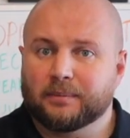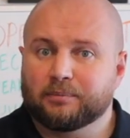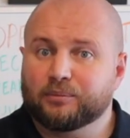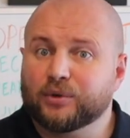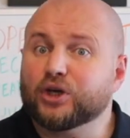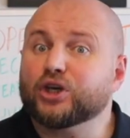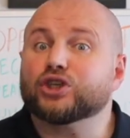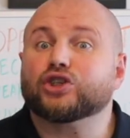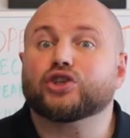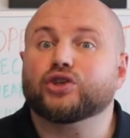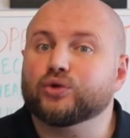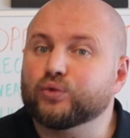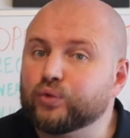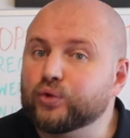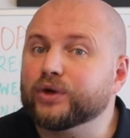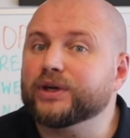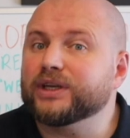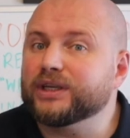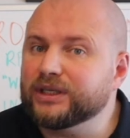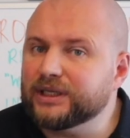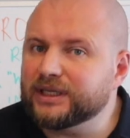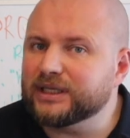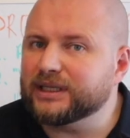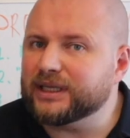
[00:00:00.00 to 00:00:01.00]
Because you
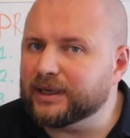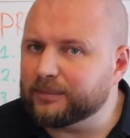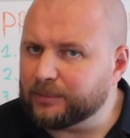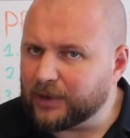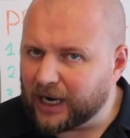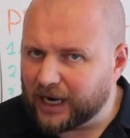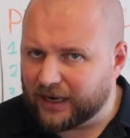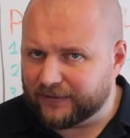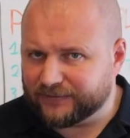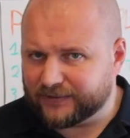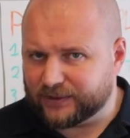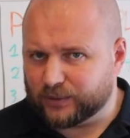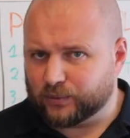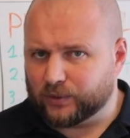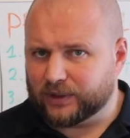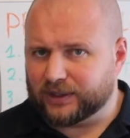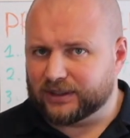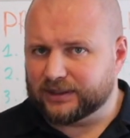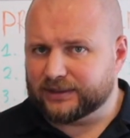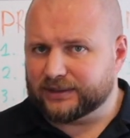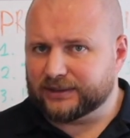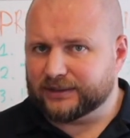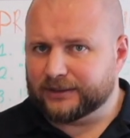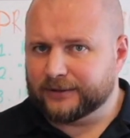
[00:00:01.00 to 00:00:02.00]
wouldn't need them
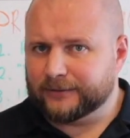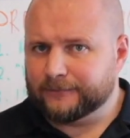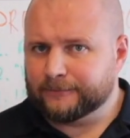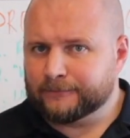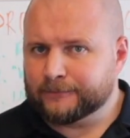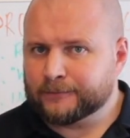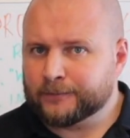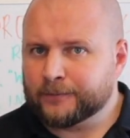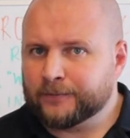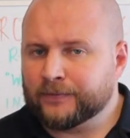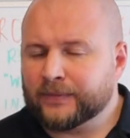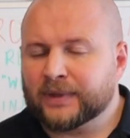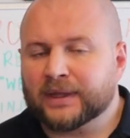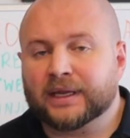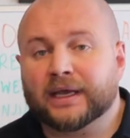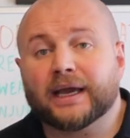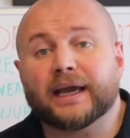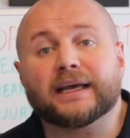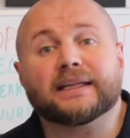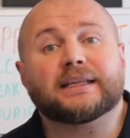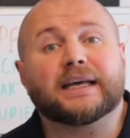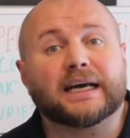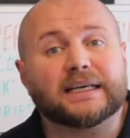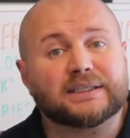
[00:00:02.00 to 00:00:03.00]
afterwards.
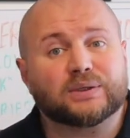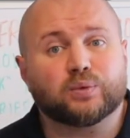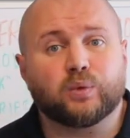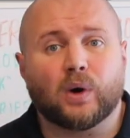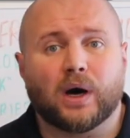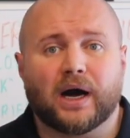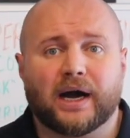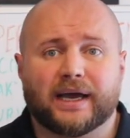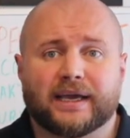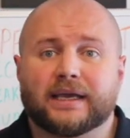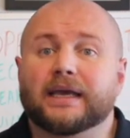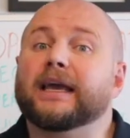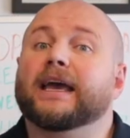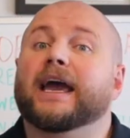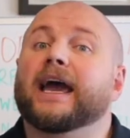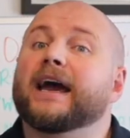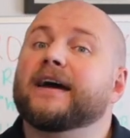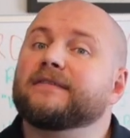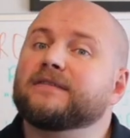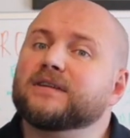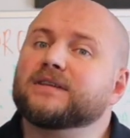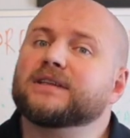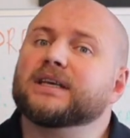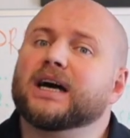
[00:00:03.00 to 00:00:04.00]
And that's why
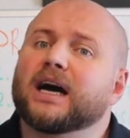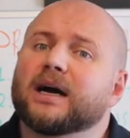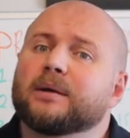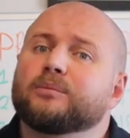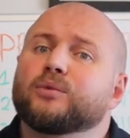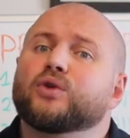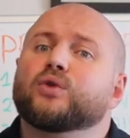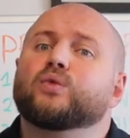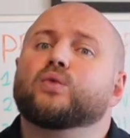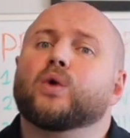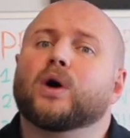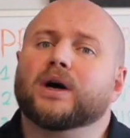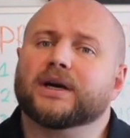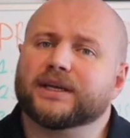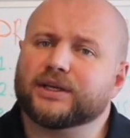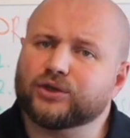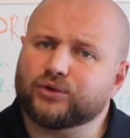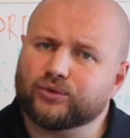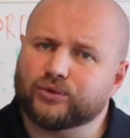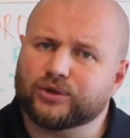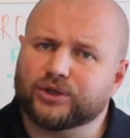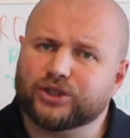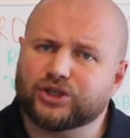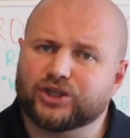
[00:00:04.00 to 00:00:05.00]
every time you walk
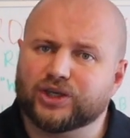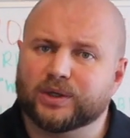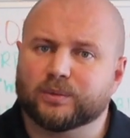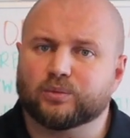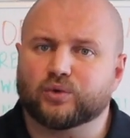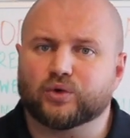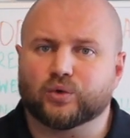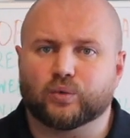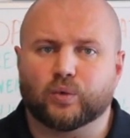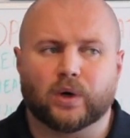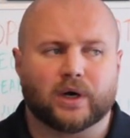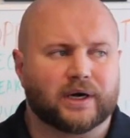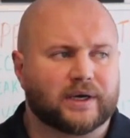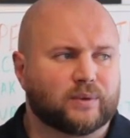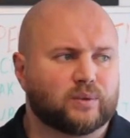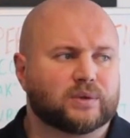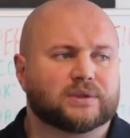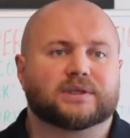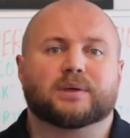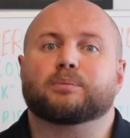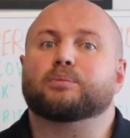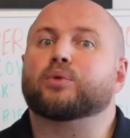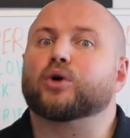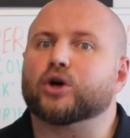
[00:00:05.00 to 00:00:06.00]
into the gym to work
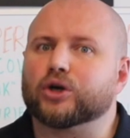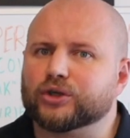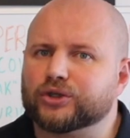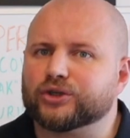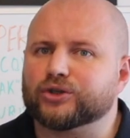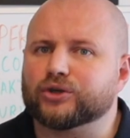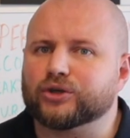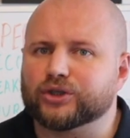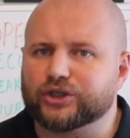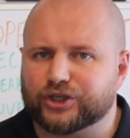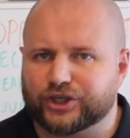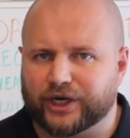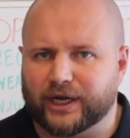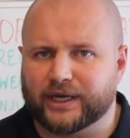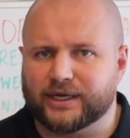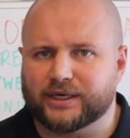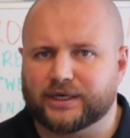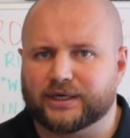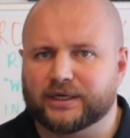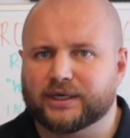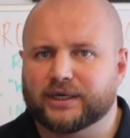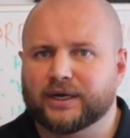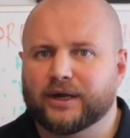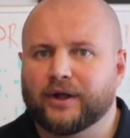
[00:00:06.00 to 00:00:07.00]
with a personal
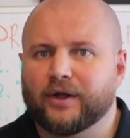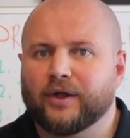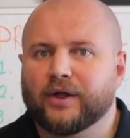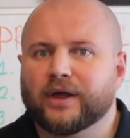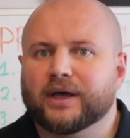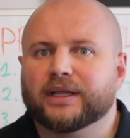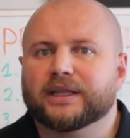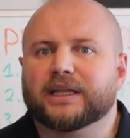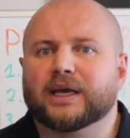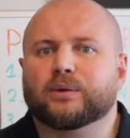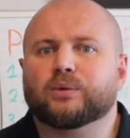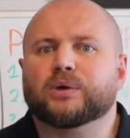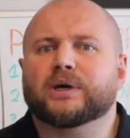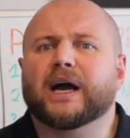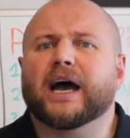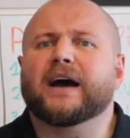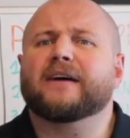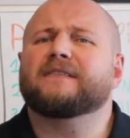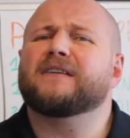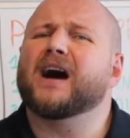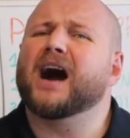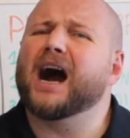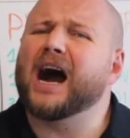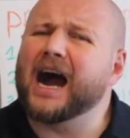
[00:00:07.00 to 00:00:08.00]
trainer, they will
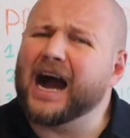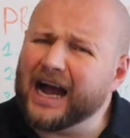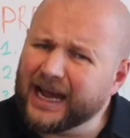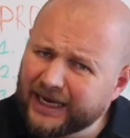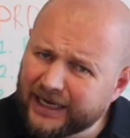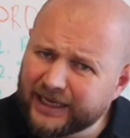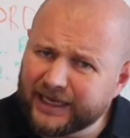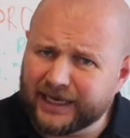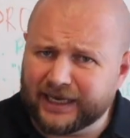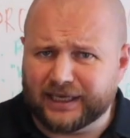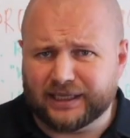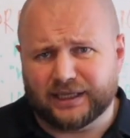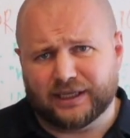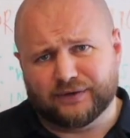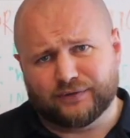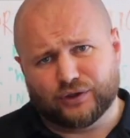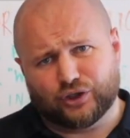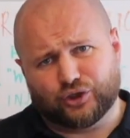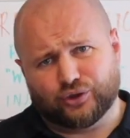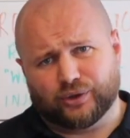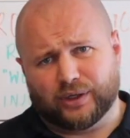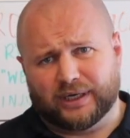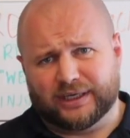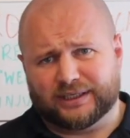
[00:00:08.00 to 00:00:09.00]
have highly
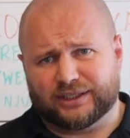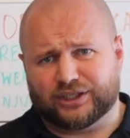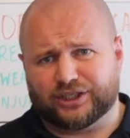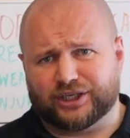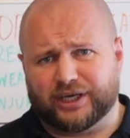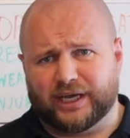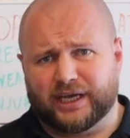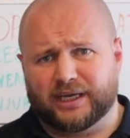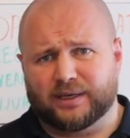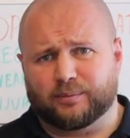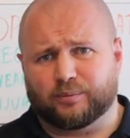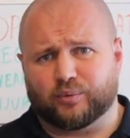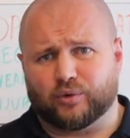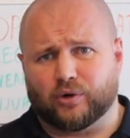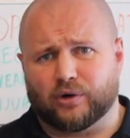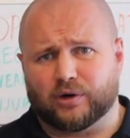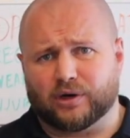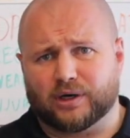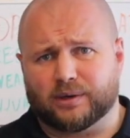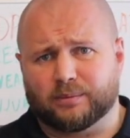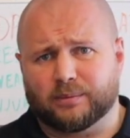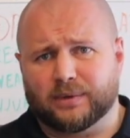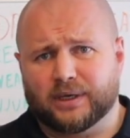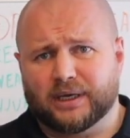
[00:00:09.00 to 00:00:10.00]
individualized training
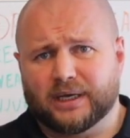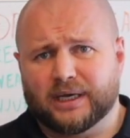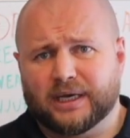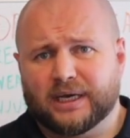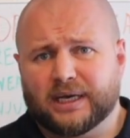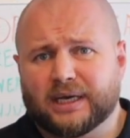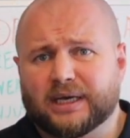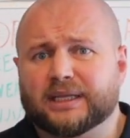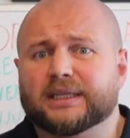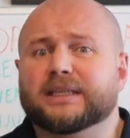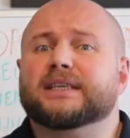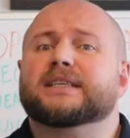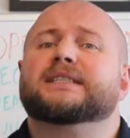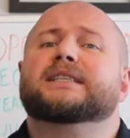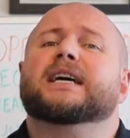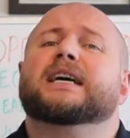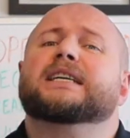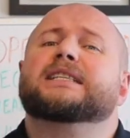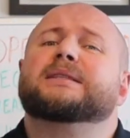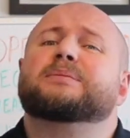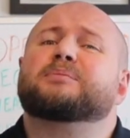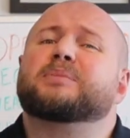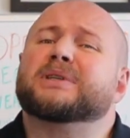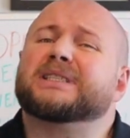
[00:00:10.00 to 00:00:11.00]
program
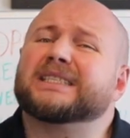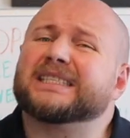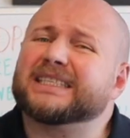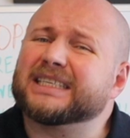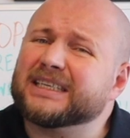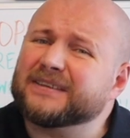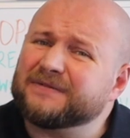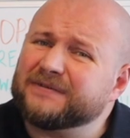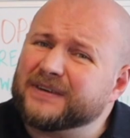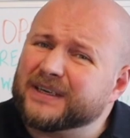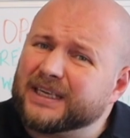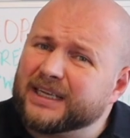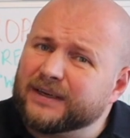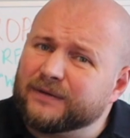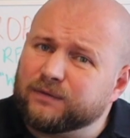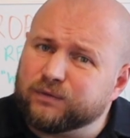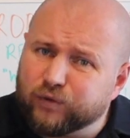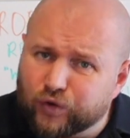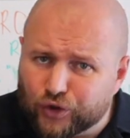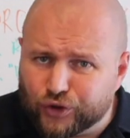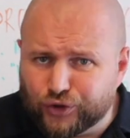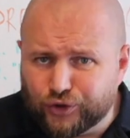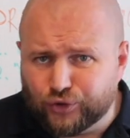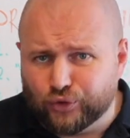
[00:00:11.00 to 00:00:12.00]
designed specifically
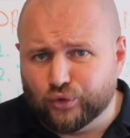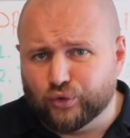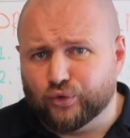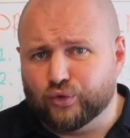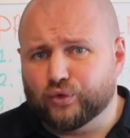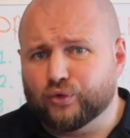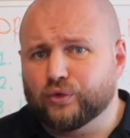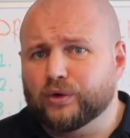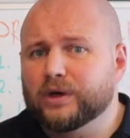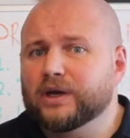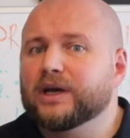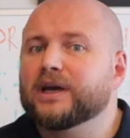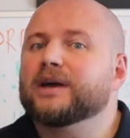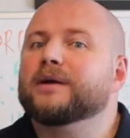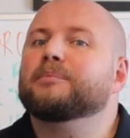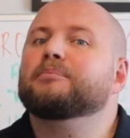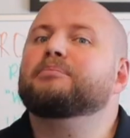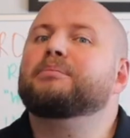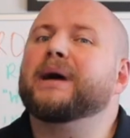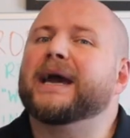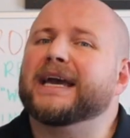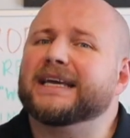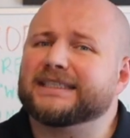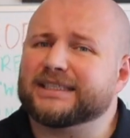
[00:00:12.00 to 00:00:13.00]
for you
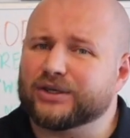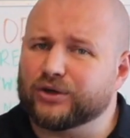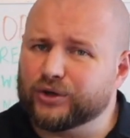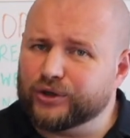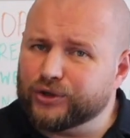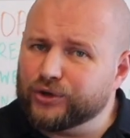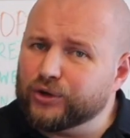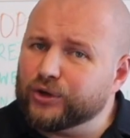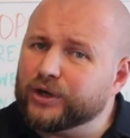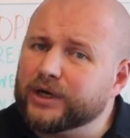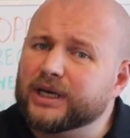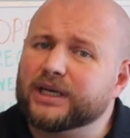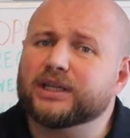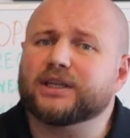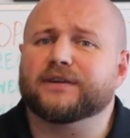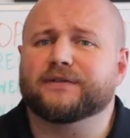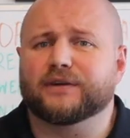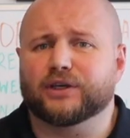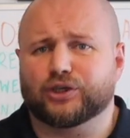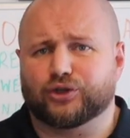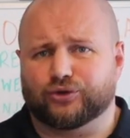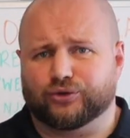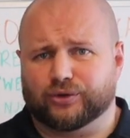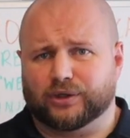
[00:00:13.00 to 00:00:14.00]
based on your
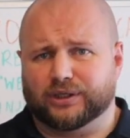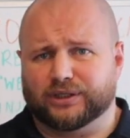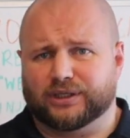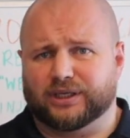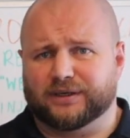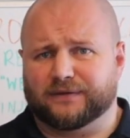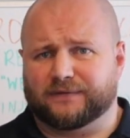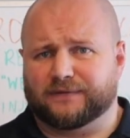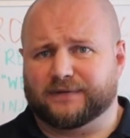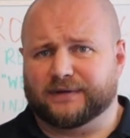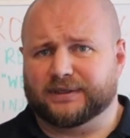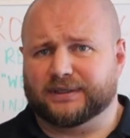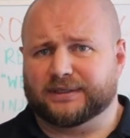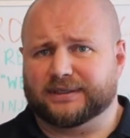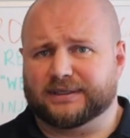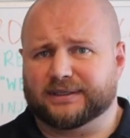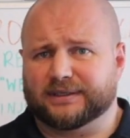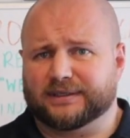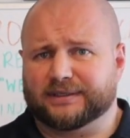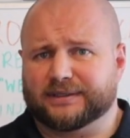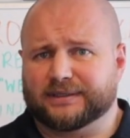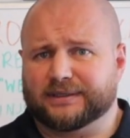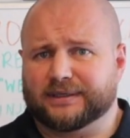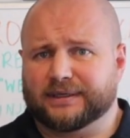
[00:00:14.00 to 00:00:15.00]
individual differences.